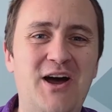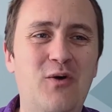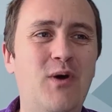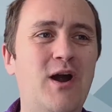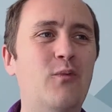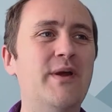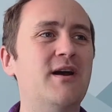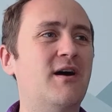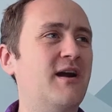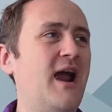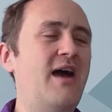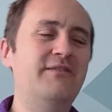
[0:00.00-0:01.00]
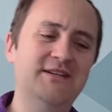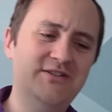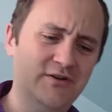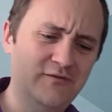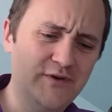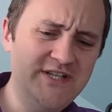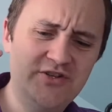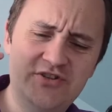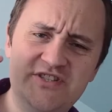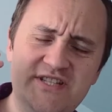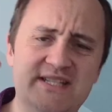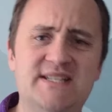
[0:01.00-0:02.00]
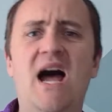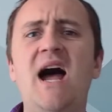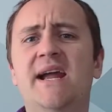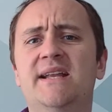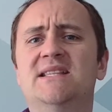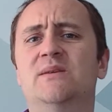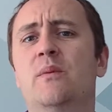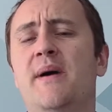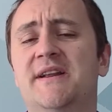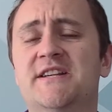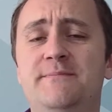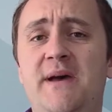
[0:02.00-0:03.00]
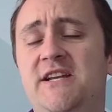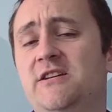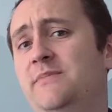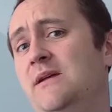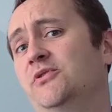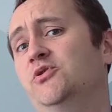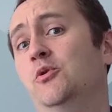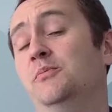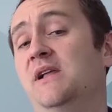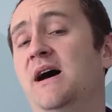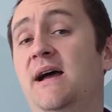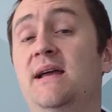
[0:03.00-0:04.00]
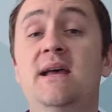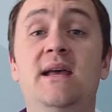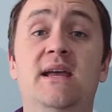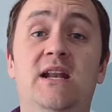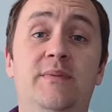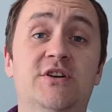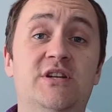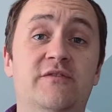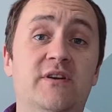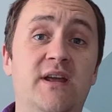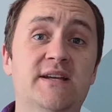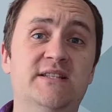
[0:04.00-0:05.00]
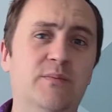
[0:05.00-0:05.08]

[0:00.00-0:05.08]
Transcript: where we are having sort of research designs that we might expect to be able to apply in a bunch of different cases.